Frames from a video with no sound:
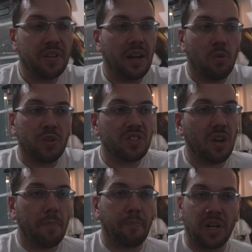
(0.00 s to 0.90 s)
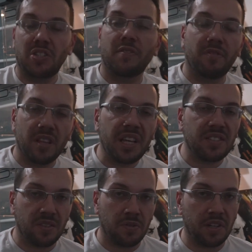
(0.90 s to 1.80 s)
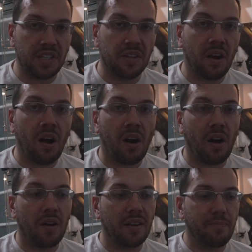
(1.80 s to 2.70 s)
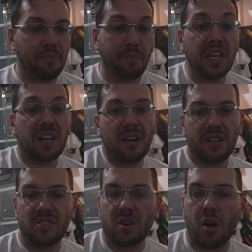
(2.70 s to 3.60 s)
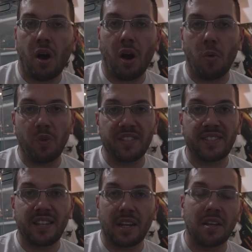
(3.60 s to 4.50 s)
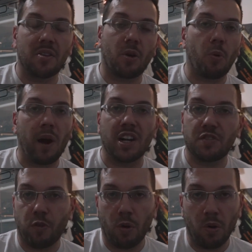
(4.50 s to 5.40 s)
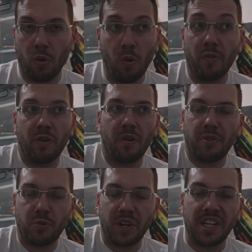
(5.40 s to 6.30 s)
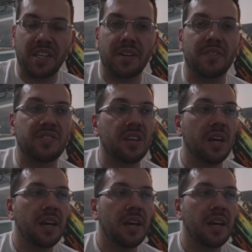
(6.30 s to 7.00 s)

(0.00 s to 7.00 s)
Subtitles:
there was a bunch of leaks underneath the car because the car was sitting in the garage for over 20 years.